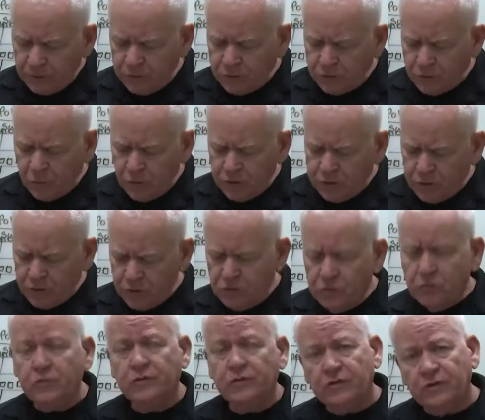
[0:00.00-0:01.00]
So what you
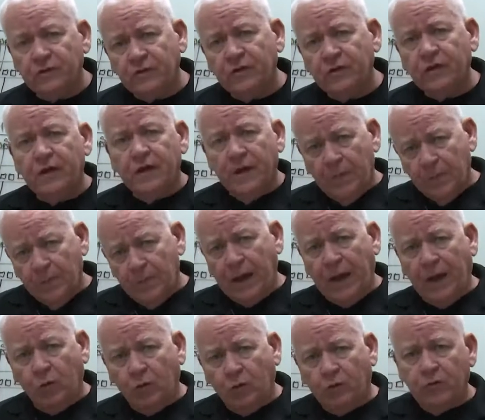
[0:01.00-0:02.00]
use is
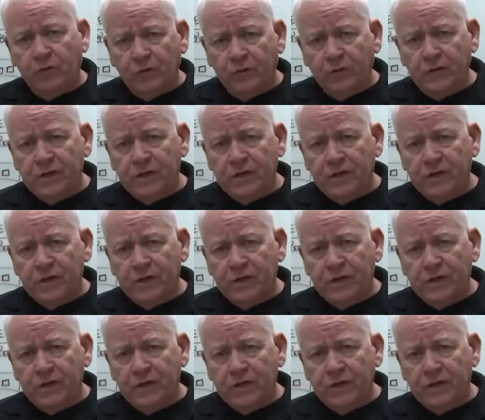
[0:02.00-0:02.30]
power over